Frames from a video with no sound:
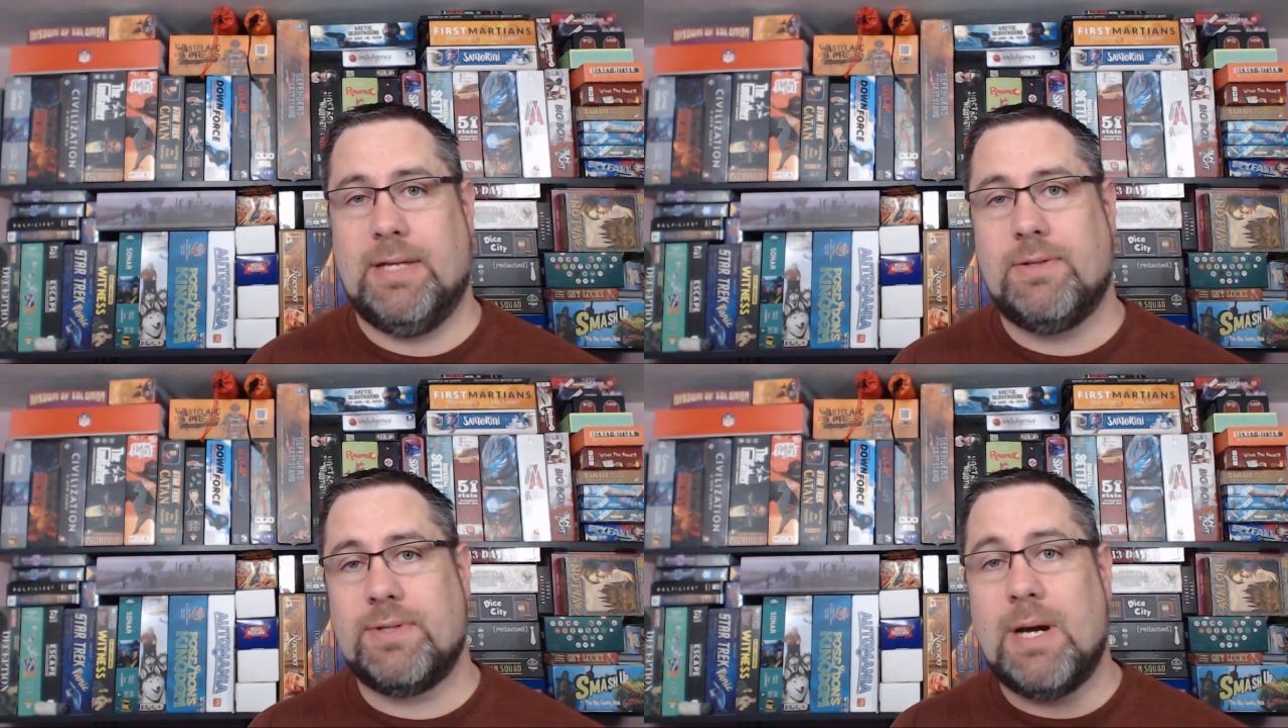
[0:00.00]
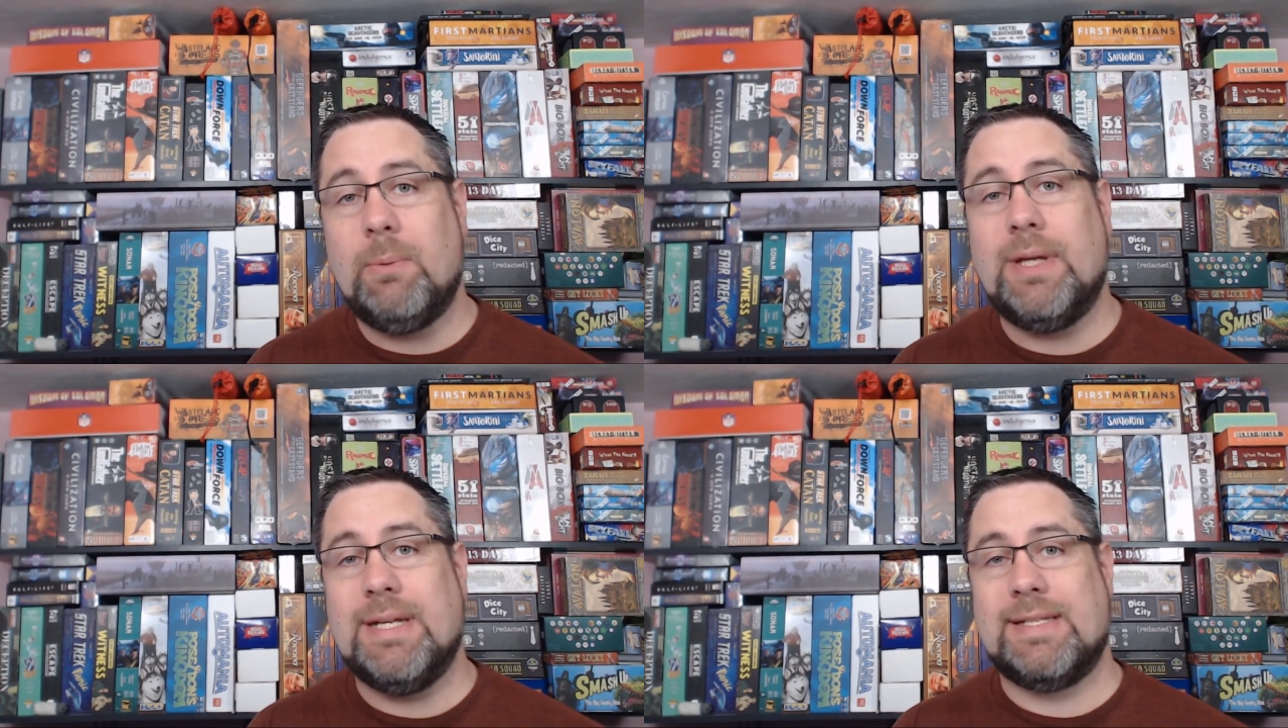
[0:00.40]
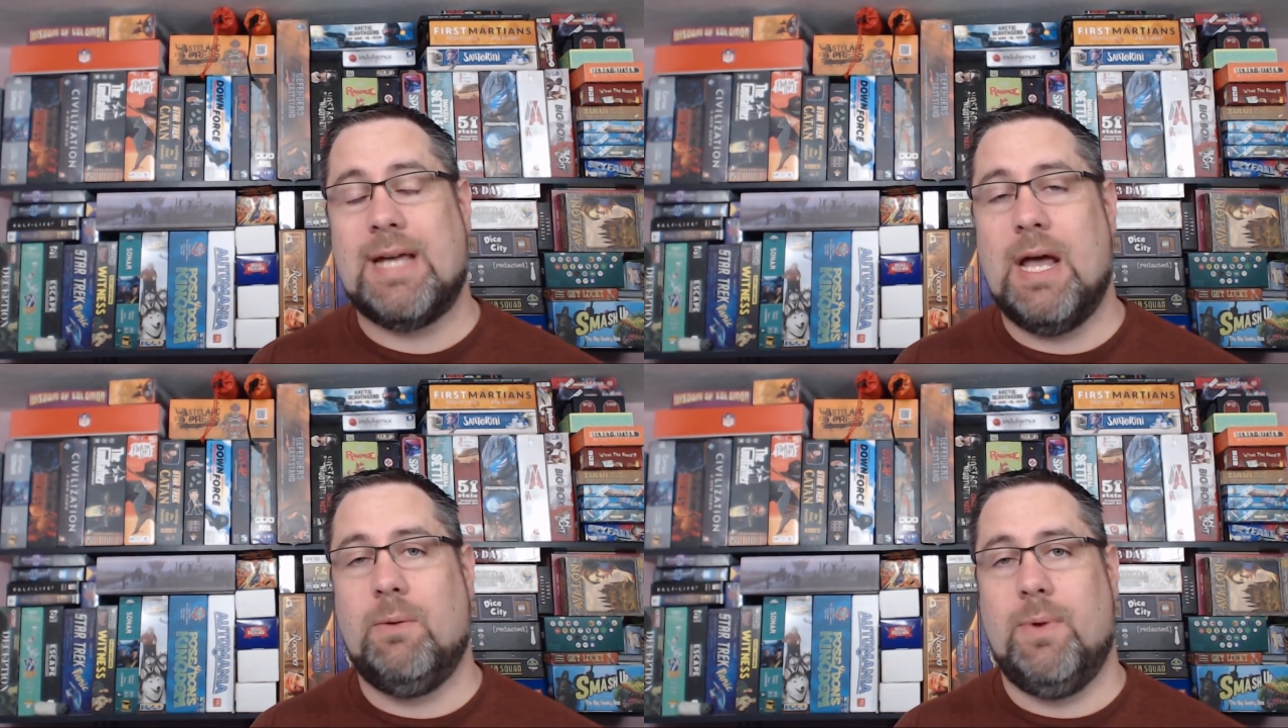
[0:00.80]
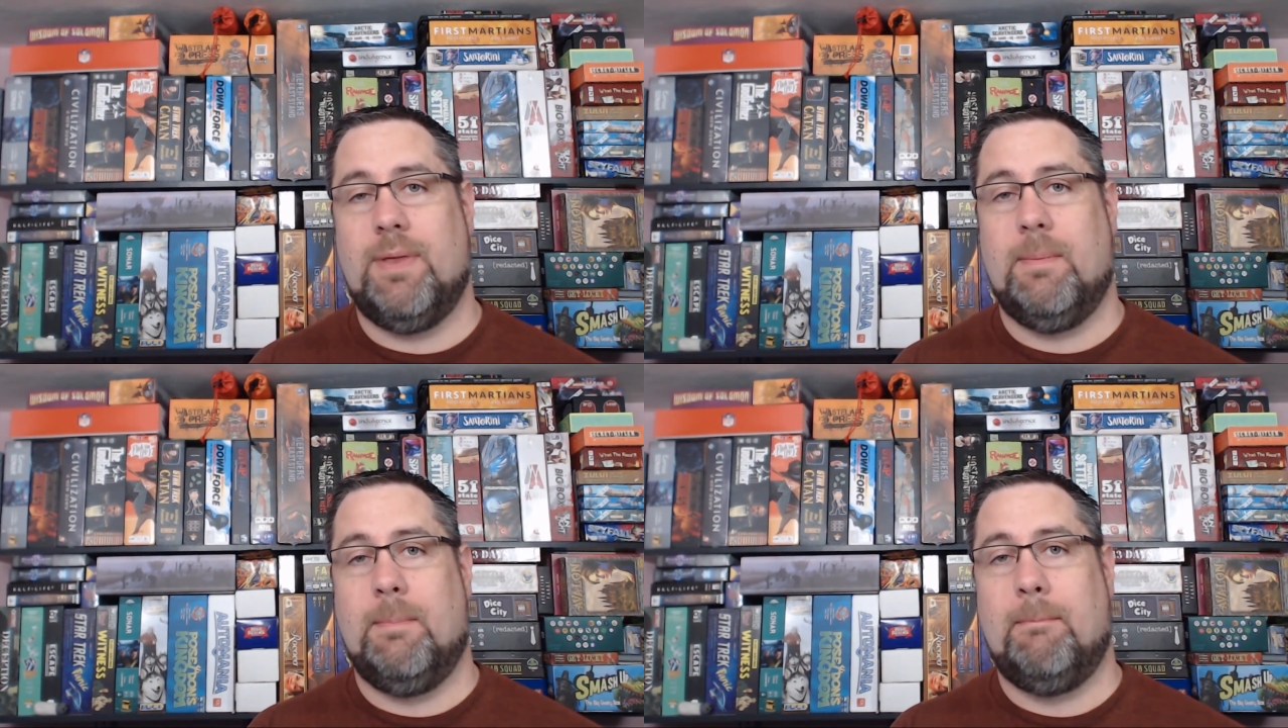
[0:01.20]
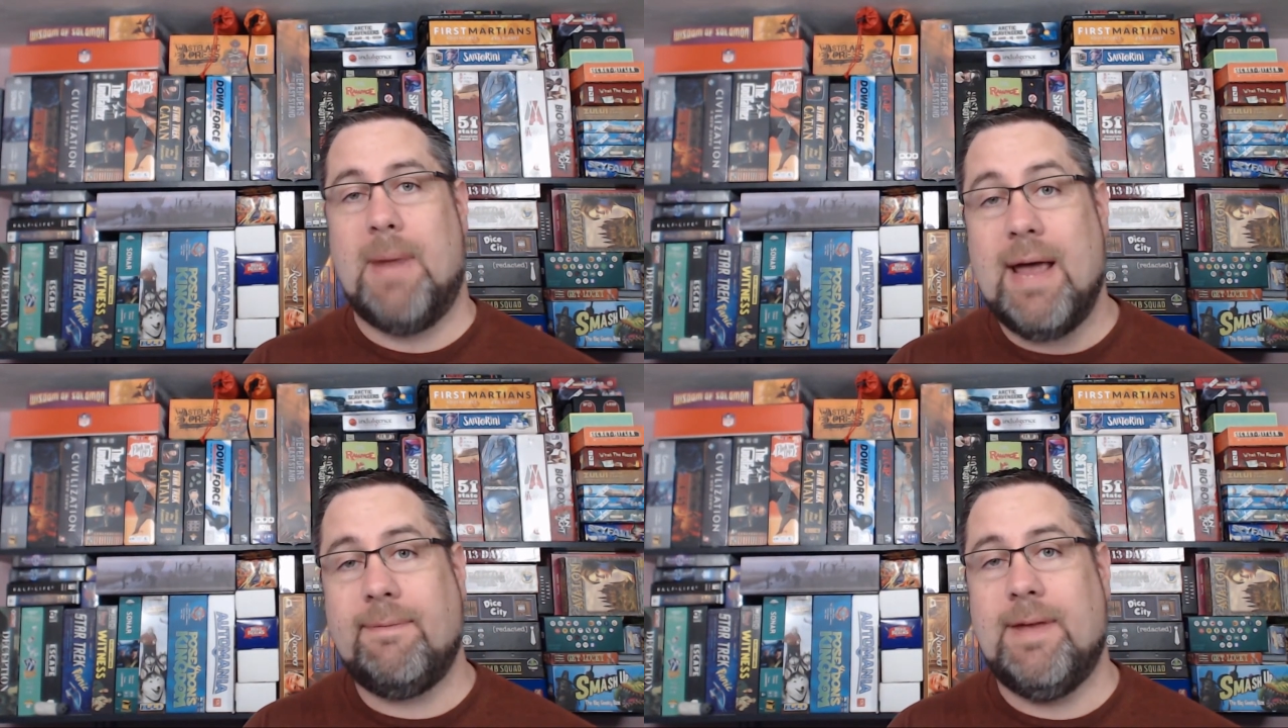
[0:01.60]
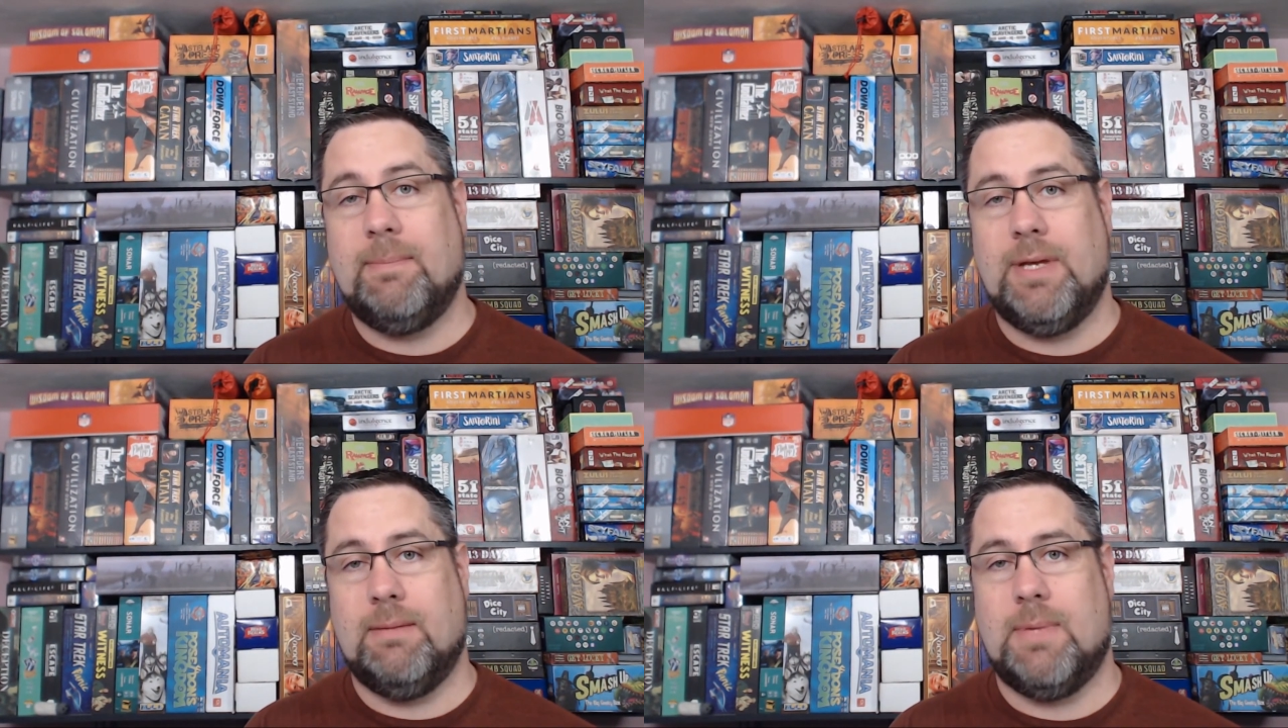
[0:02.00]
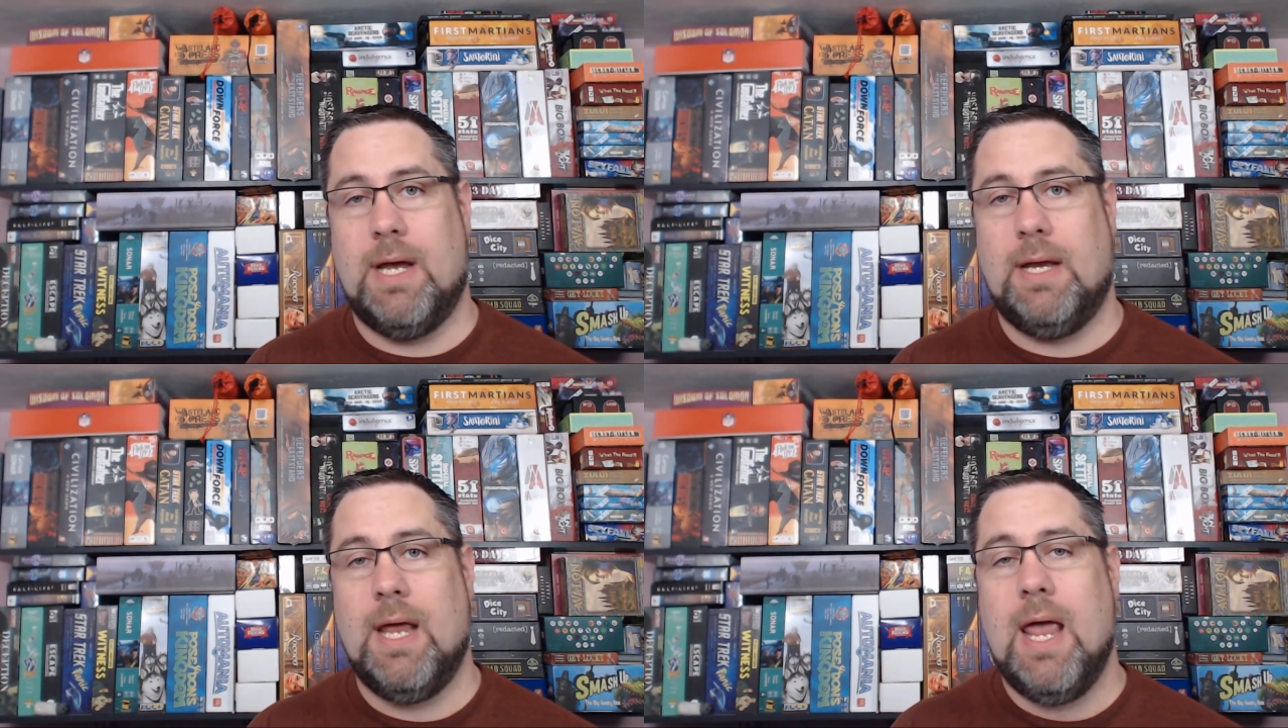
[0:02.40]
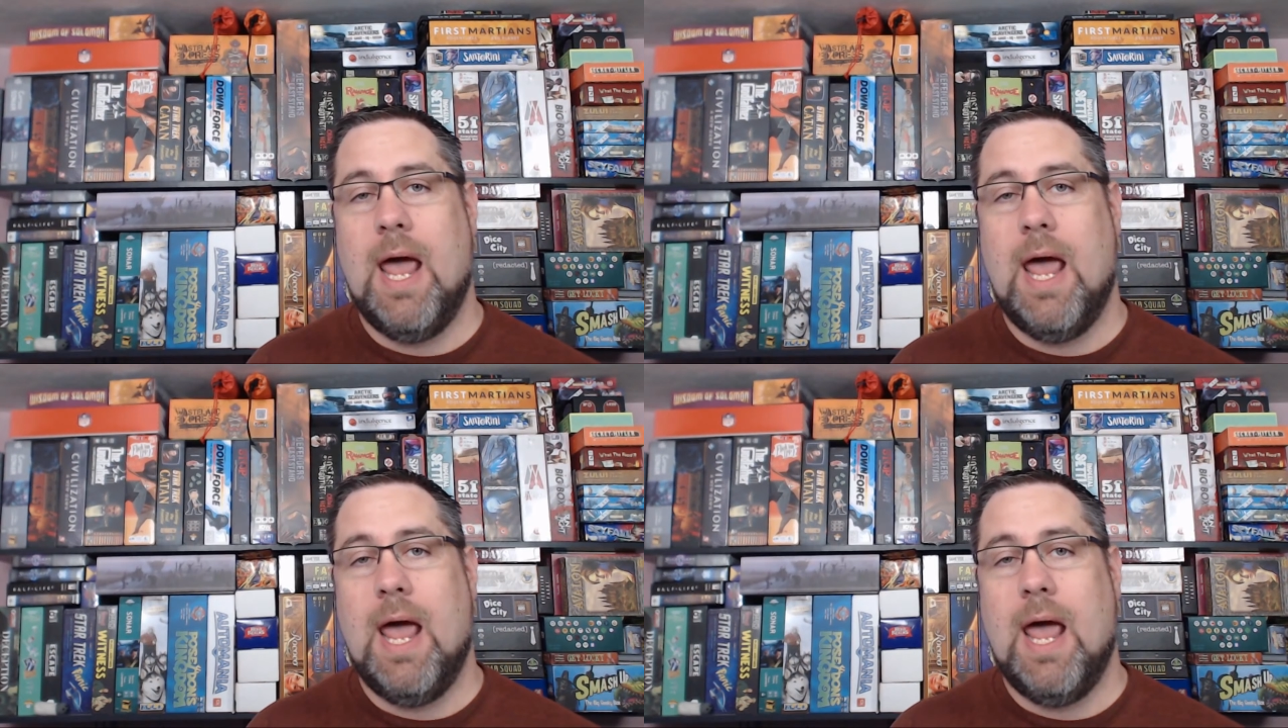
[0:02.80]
and so it's not really designed with my family in mind.